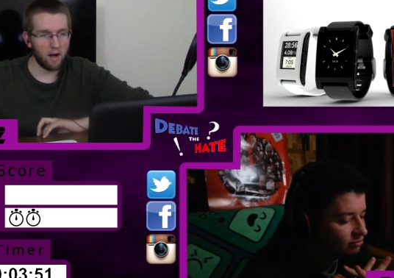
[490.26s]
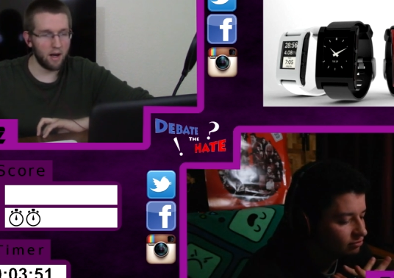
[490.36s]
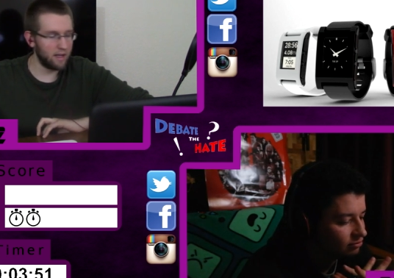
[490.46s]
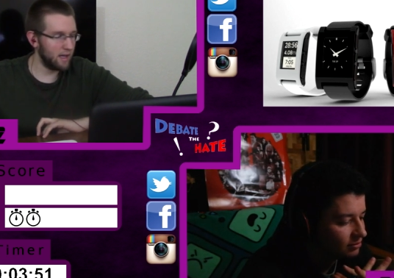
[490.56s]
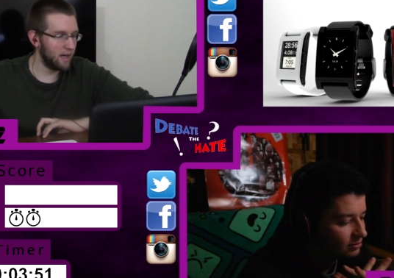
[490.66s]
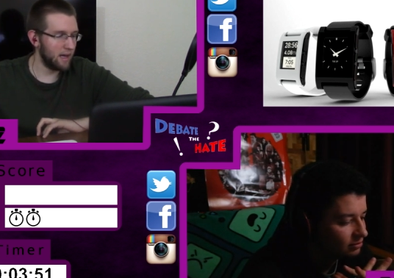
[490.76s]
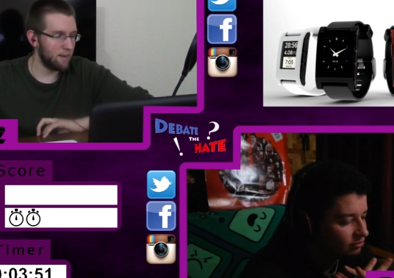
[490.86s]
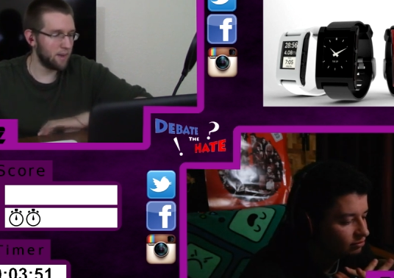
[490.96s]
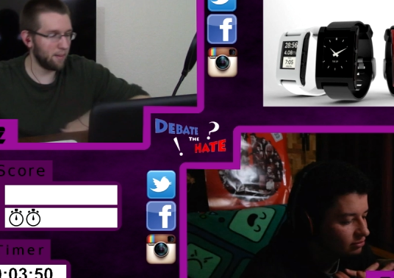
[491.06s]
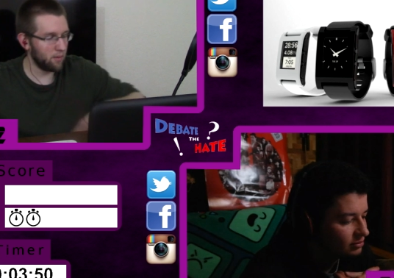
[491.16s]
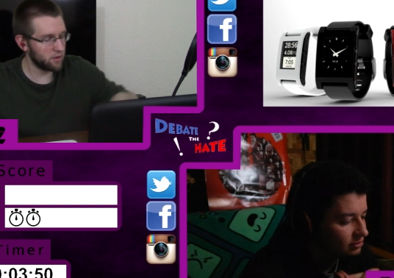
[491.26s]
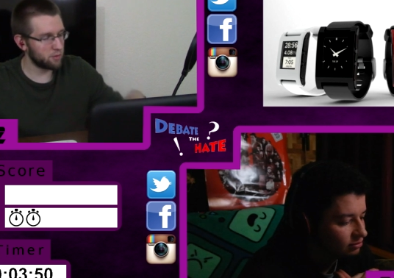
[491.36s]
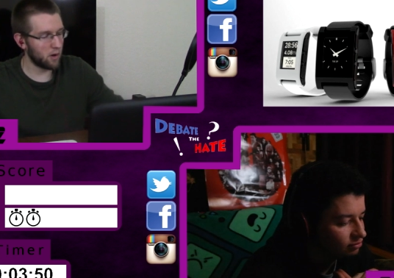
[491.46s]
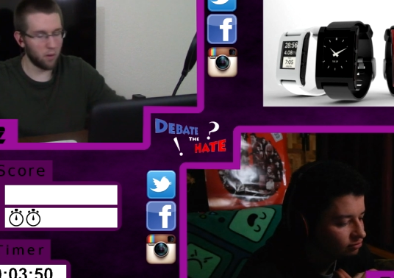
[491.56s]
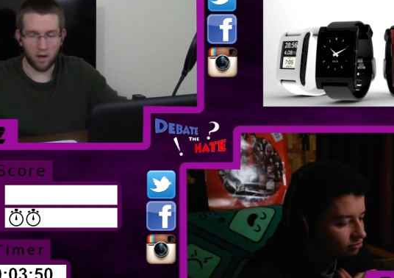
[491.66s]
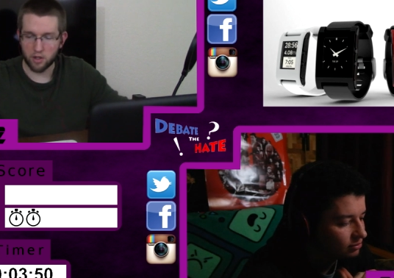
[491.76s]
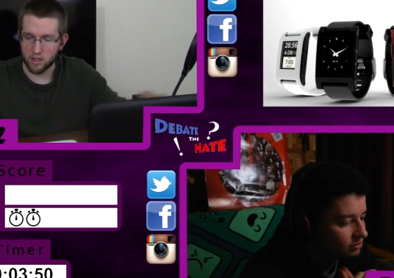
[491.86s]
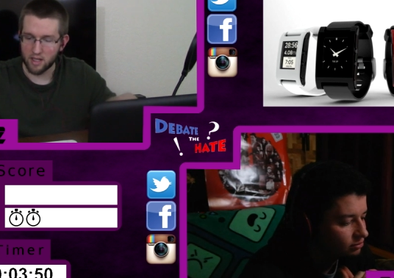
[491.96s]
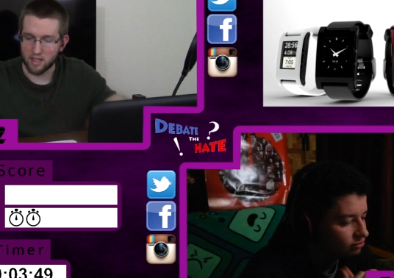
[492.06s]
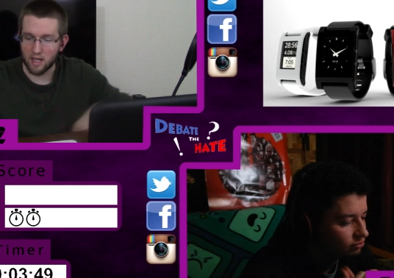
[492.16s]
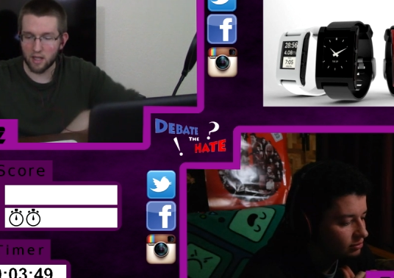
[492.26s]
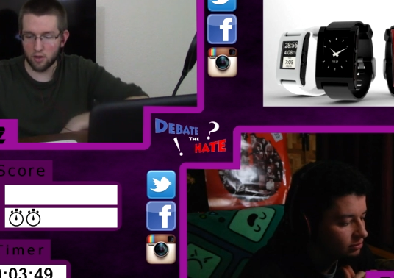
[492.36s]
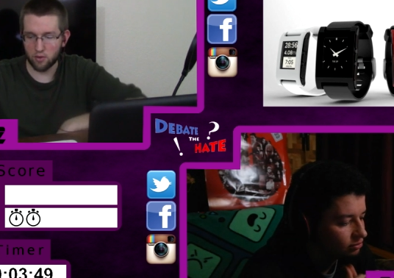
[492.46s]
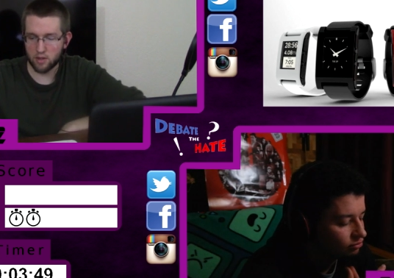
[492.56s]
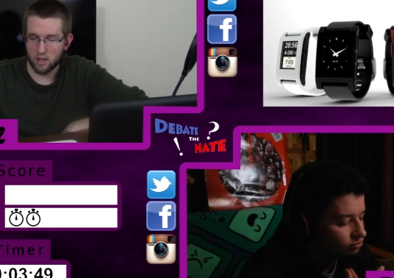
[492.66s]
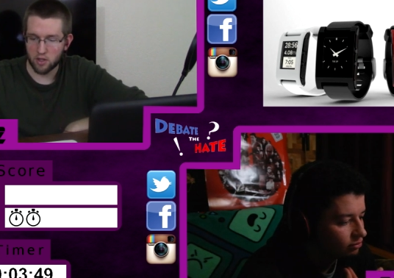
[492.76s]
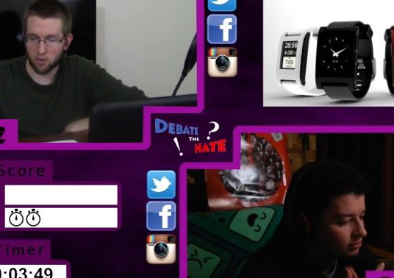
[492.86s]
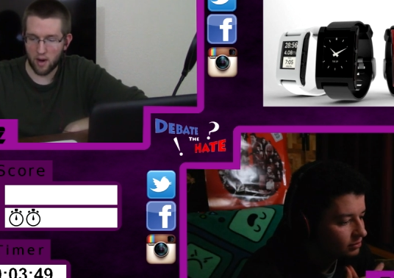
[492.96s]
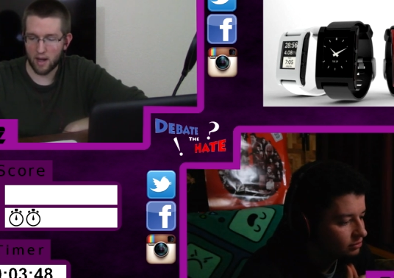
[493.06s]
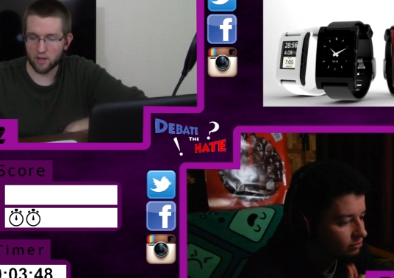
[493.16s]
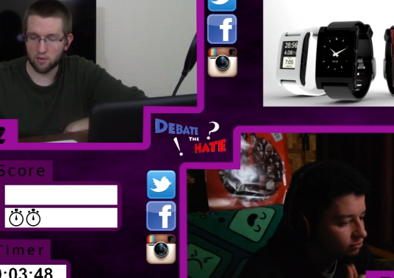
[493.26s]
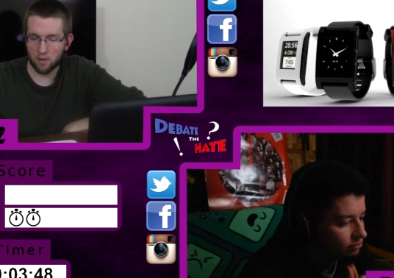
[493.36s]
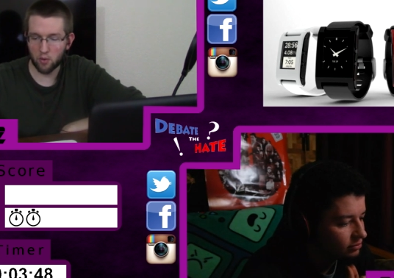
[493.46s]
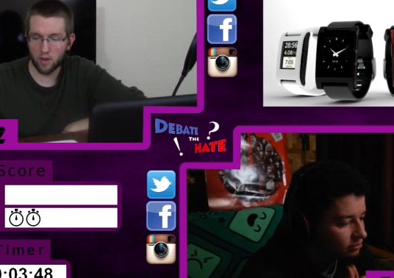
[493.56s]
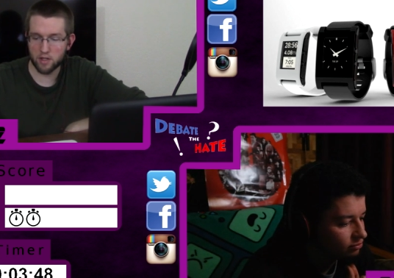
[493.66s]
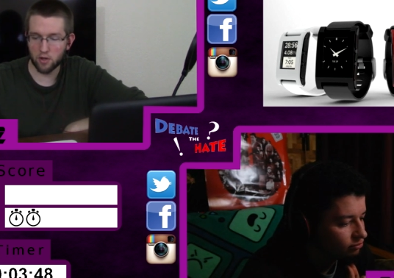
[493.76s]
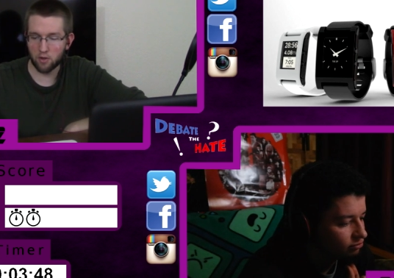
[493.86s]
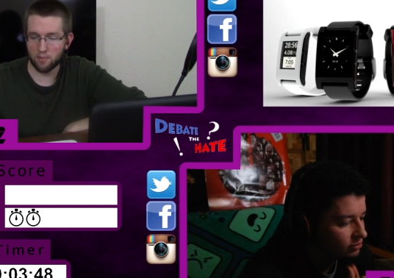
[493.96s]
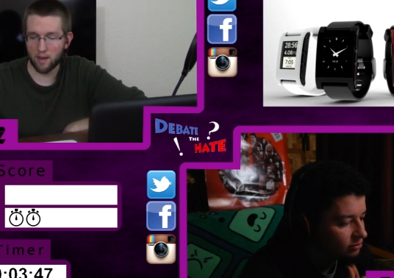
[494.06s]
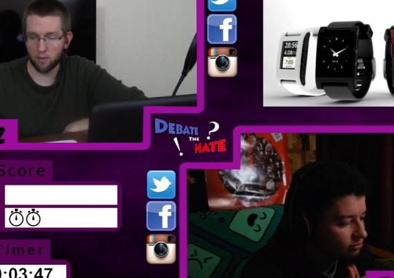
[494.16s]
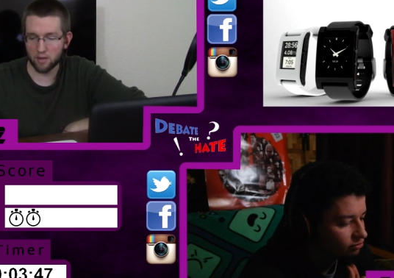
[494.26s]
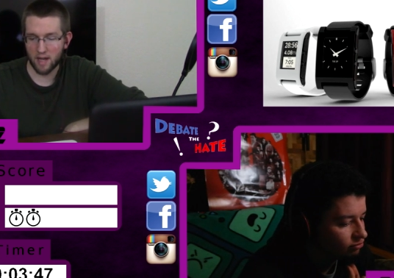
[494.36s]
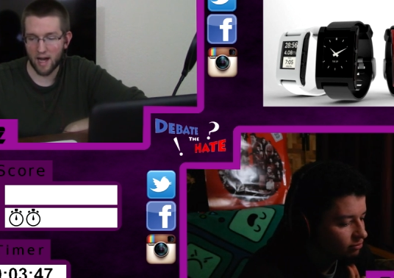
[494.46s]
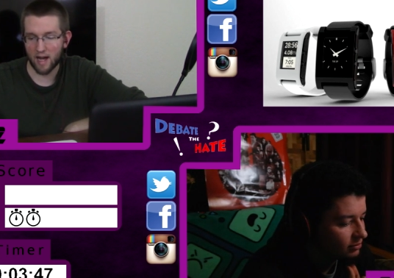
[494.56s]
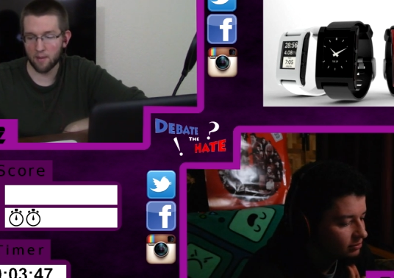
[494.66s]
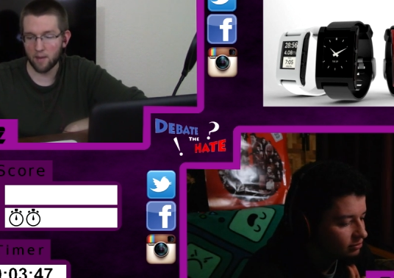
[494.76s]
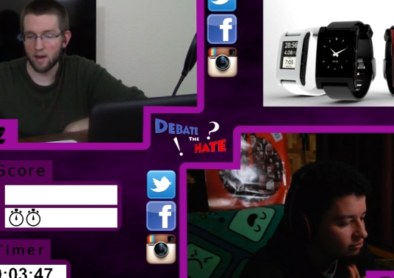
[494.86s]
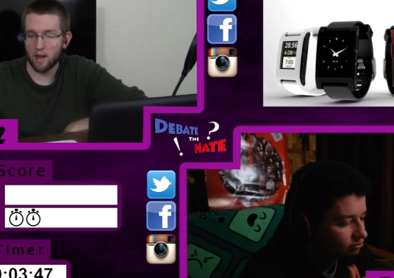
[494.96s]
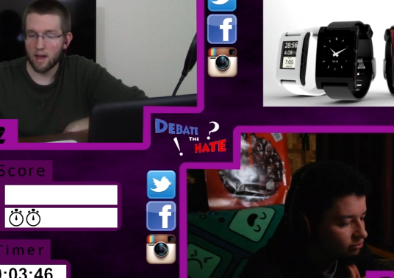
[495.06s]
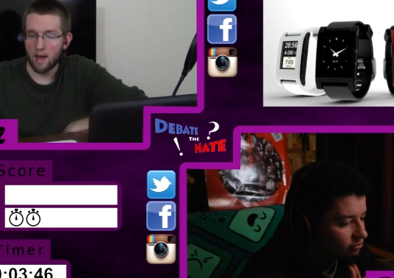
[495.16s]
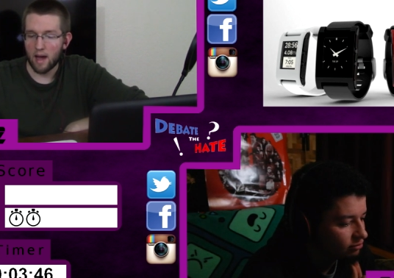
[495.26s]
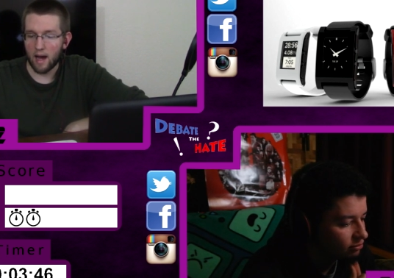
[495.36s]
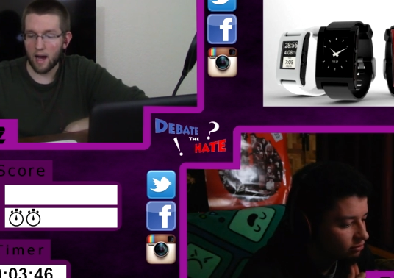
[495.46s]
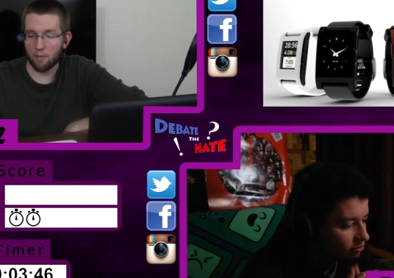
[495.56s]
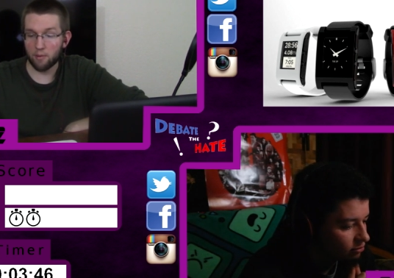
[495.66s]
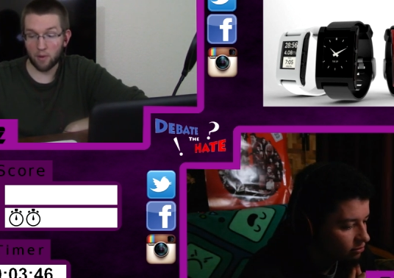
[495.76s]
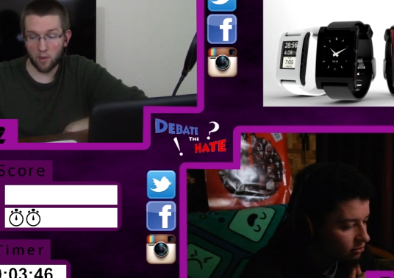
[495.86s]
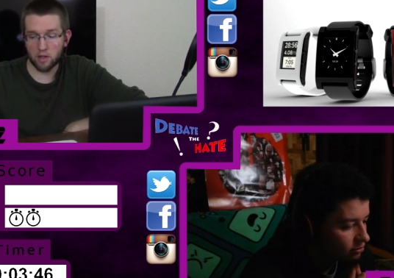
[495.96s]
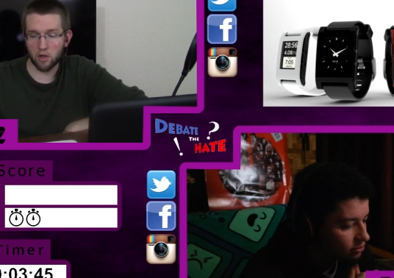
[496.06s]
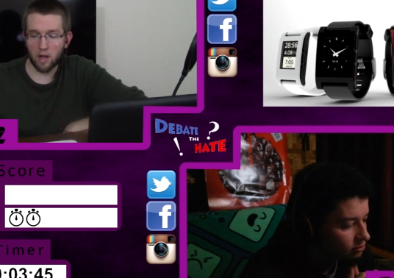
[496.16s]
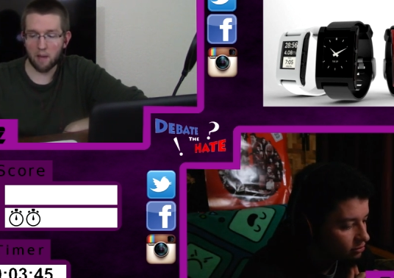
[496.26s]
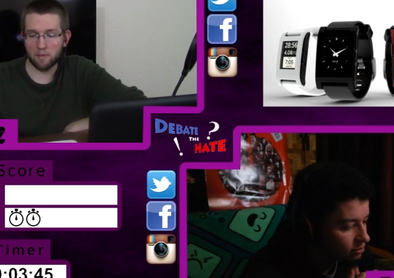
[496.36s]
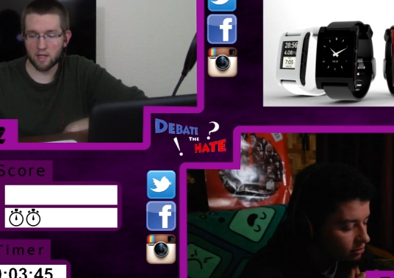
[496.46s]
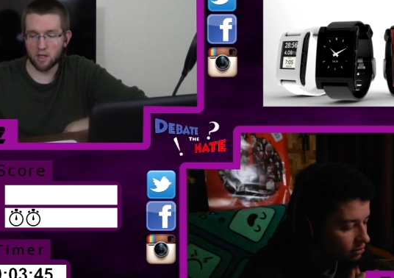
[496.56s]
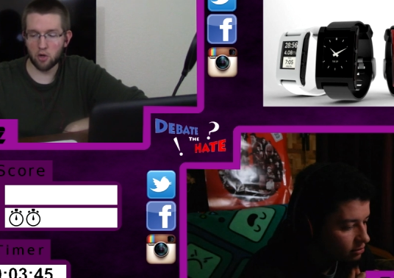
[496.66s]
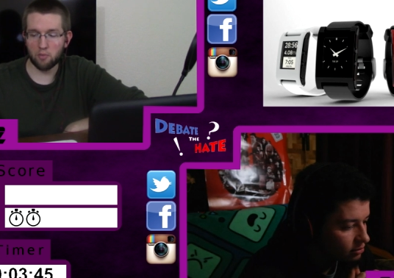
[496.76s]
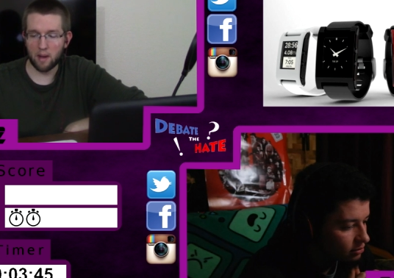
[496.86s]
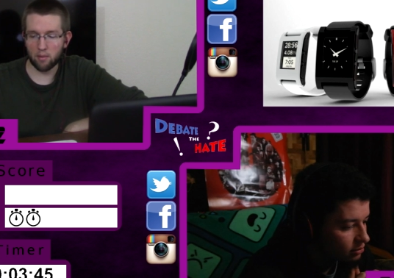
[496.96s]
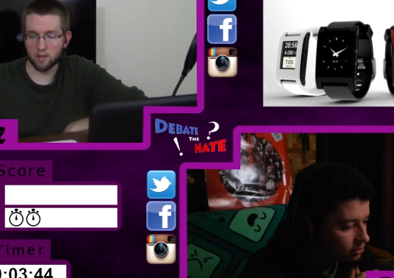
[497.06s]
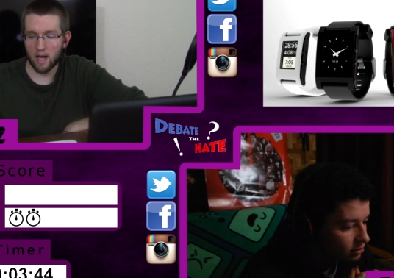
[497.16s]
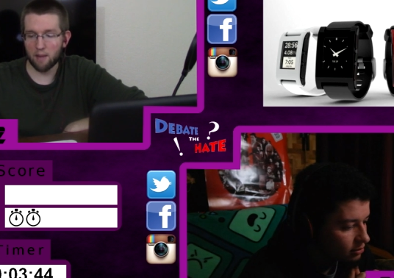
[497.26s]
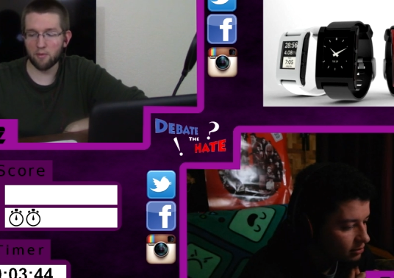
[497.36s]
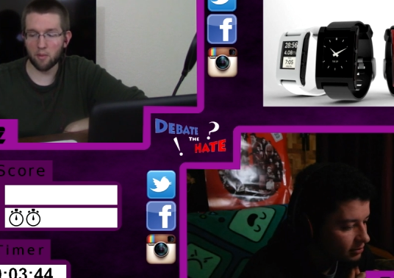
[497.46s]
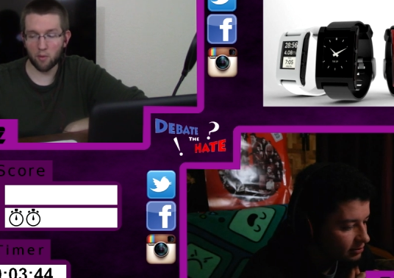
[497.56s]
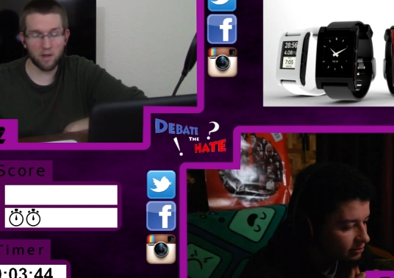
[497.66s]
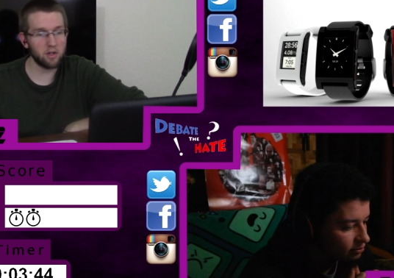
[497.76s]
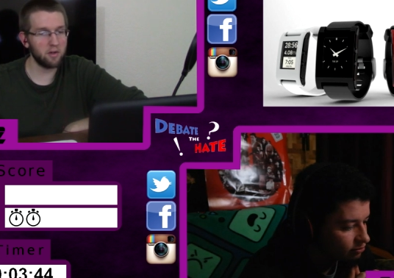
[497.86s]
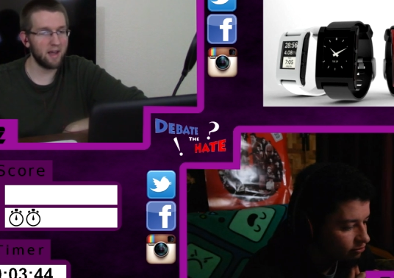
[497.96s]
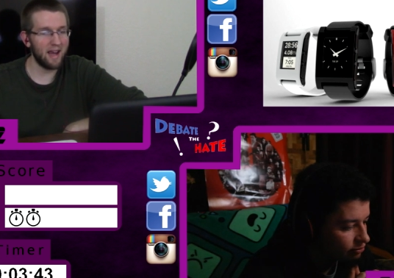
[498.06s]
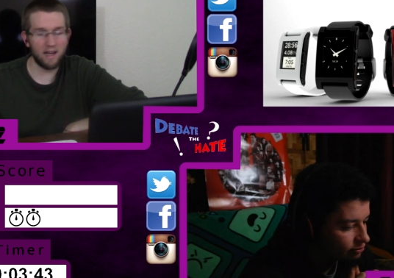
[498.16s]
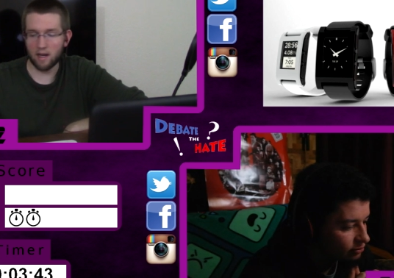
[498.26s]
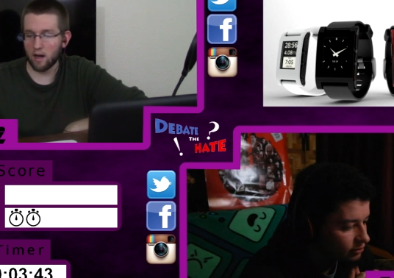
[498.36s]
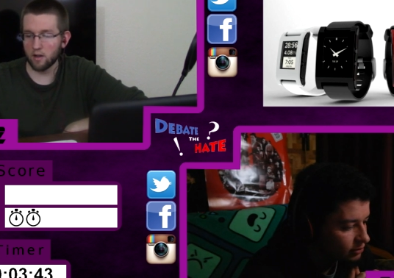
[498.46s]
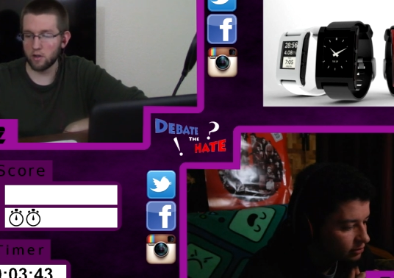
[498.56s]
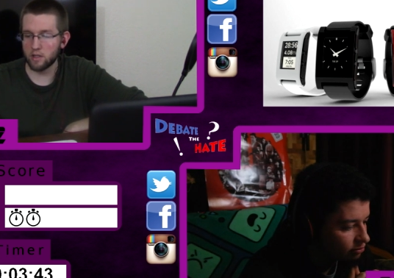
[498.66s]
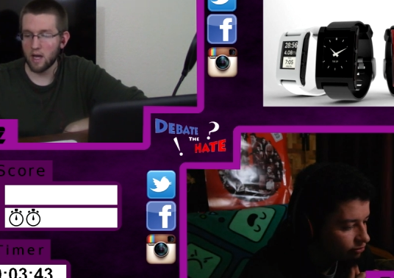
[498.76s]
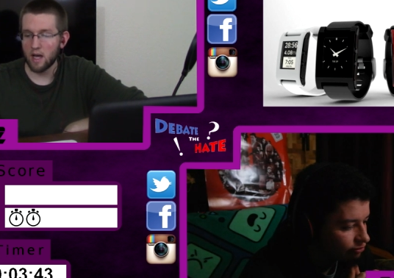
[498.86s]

Speaker 1: on the Pebble smartwatches continues to rise from the original Pebble Time, uh, from the original up to the new Pebble Time, from original eighty dollars